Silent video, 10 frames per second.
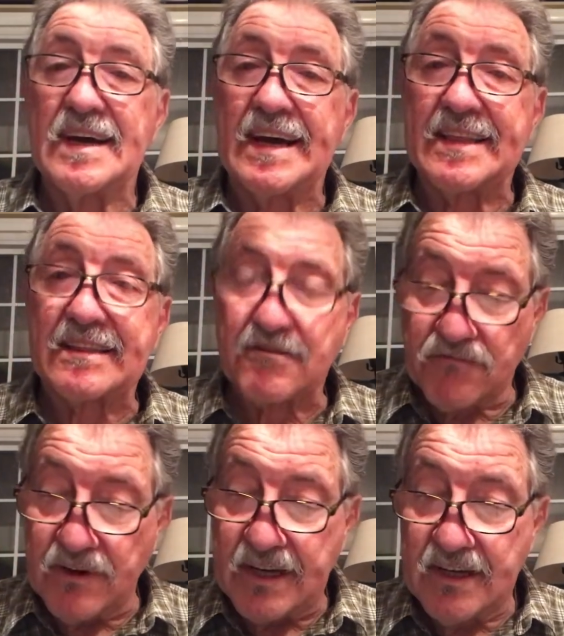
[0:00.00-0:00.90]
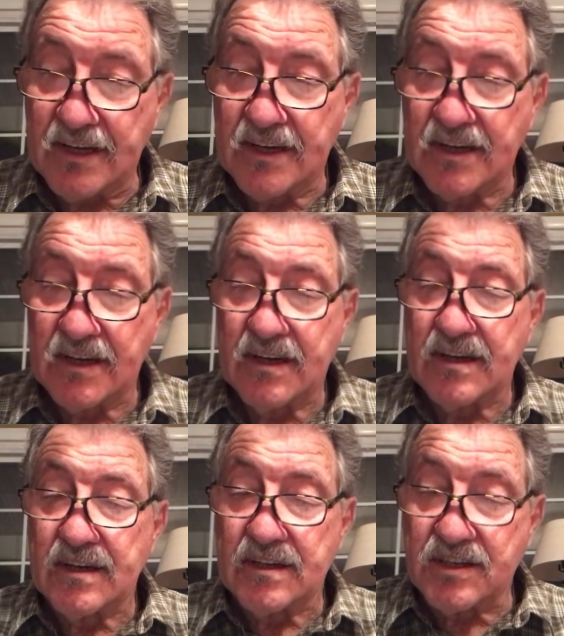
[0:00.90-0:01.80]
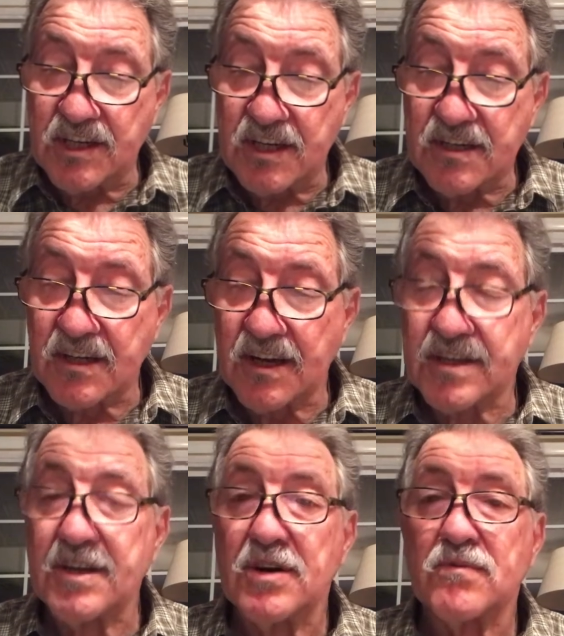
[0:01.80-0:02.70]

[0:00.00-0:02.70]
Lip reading: and 3, Jesus